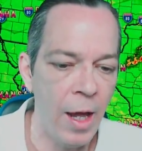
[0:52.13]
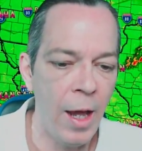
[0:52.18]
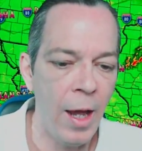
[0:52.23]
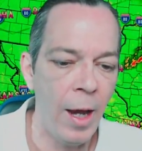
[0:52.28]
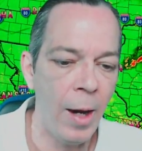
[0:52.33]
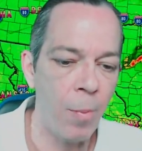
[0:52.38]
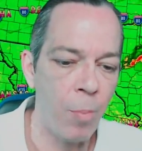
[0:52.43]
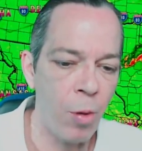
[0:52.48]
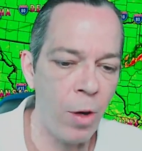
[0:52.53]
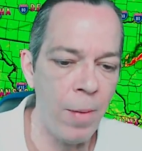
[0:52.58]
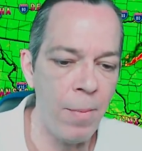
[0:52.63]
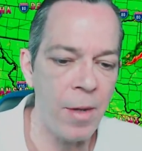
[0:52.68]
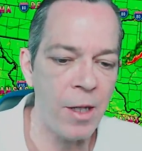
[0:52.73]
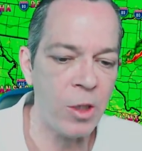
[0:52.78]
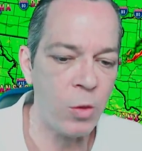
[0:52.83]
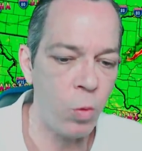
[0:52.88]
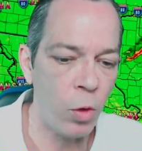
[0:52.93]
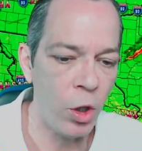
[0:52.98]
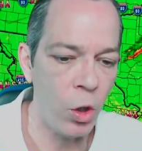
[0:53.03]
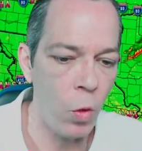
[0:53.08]
And pretty
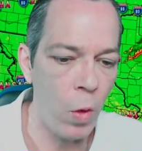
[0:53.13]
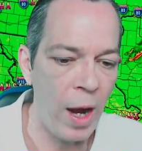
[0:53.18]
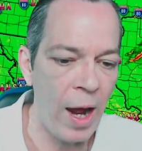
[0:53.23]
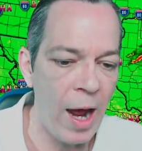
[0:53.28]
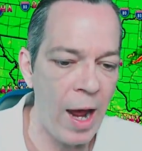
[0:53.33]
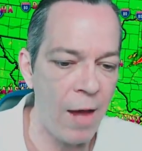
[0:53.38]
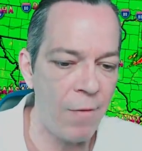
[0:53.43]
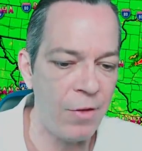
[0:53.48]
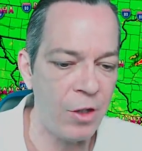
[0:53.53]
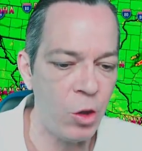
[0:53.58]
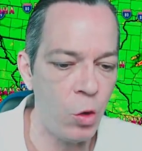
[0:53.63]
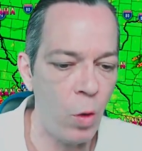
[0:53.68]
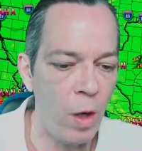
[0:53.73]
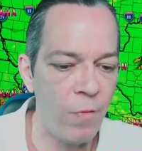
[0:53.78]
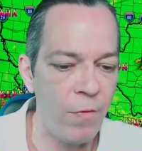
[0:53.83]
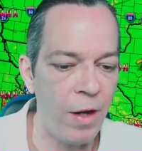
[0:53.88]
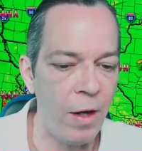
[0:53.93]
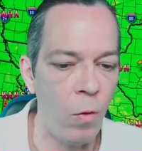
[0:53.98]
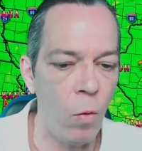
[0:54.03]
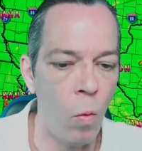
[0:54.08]
much what you have is you have
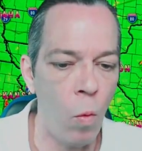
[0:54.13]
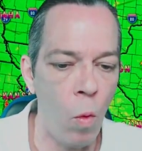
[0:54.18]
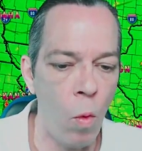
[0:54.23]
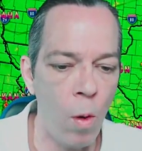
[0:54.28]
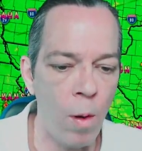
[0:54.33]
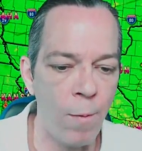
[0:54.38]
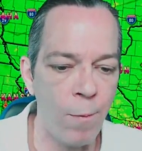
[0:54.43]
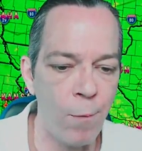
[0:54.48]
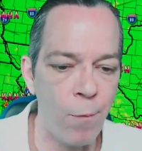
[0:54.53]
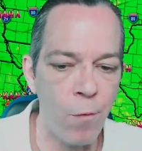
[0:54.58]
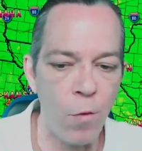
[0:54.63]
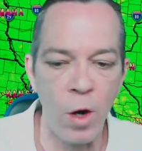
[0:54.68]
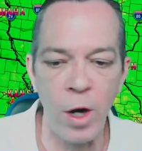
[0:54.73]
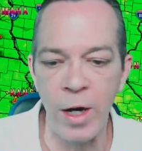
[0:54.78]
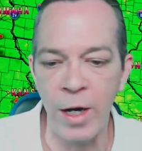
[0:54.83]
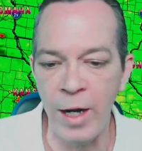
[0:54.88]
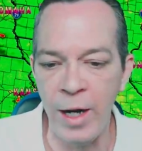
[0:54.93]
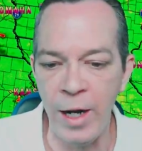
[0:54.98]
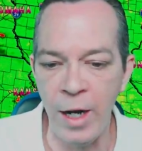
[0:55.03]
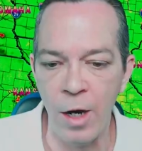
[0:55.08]
a warm front
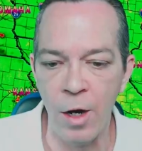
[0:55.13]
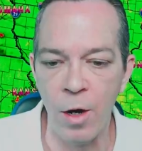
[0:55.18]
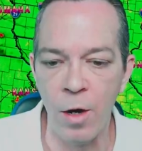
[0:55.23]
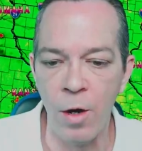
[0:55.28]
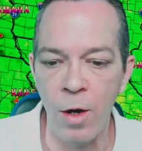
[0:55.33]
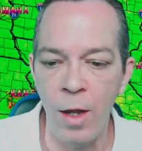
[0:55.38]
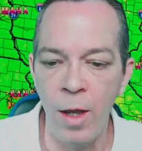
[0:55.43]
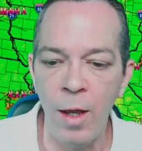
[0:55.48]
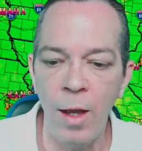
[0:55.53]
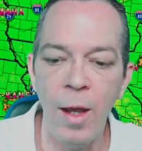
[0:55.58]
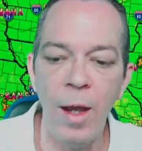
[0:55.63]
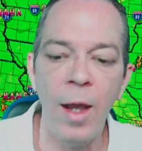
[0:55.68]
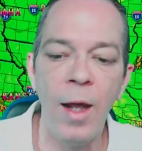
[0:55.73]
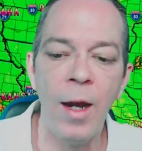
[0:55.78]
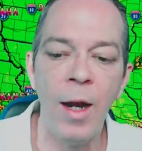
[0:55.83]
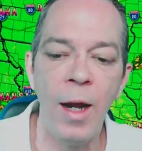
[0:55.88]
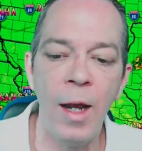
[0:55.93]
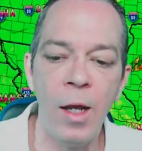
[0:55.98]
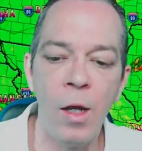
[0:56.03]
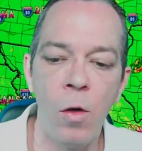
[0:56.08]
here and
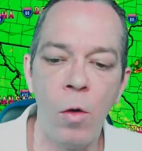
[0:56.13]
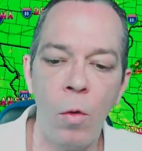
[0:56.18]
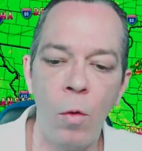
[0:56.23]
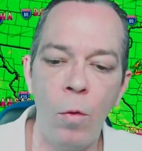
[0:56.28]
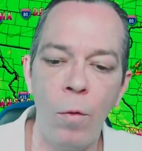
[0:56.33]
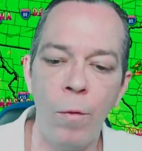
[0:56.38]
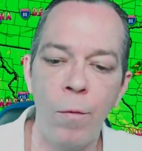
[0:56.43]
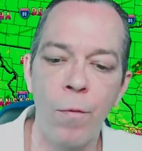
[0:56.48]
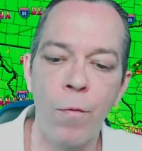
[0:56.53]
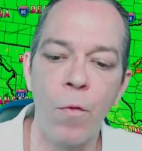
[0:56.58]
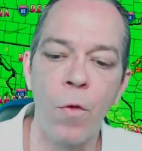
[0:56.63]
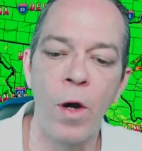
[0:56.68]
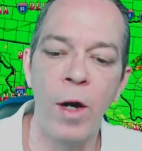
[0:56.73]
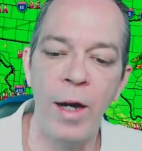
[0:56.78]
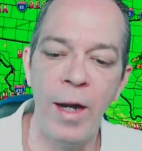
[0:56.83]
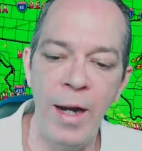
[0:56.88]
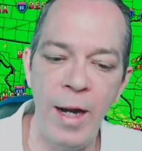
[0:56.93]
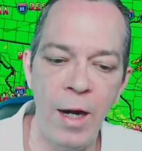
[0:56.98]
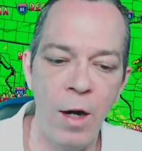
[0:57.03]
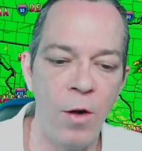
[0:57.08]
a cold front
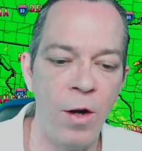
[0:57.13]
here.